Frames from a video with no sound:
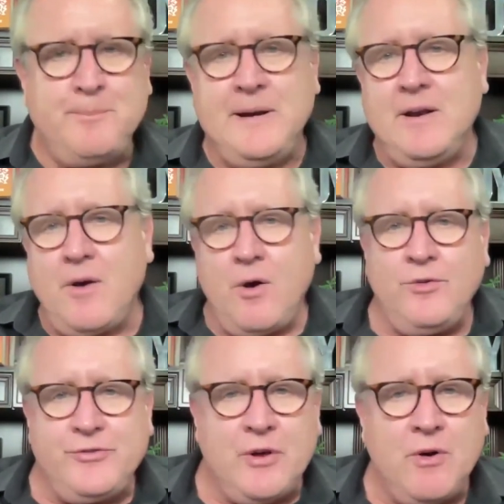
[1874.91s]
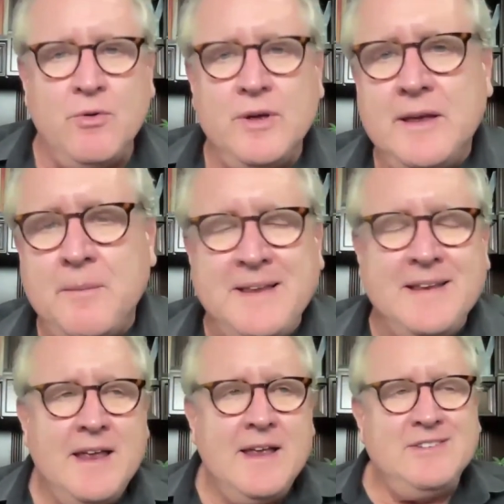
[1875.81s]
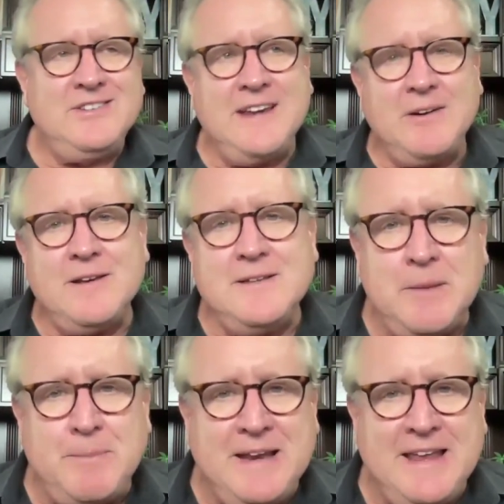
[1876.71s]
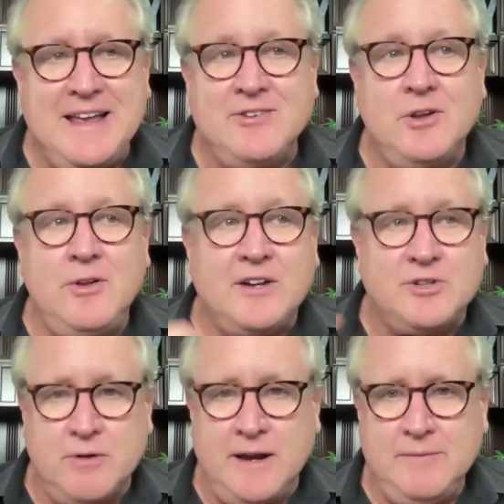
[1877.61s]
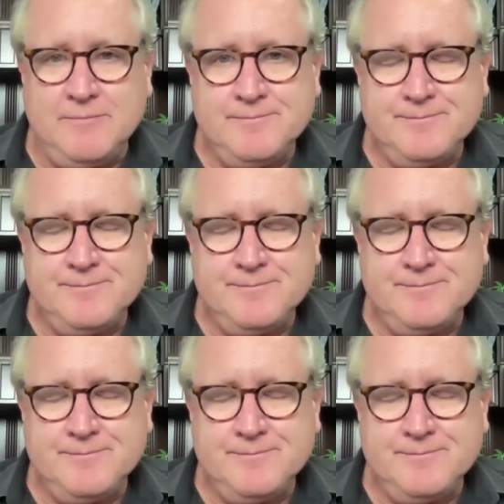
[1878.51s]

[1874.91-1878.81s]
But it also, I mean, serendipity is a luxury.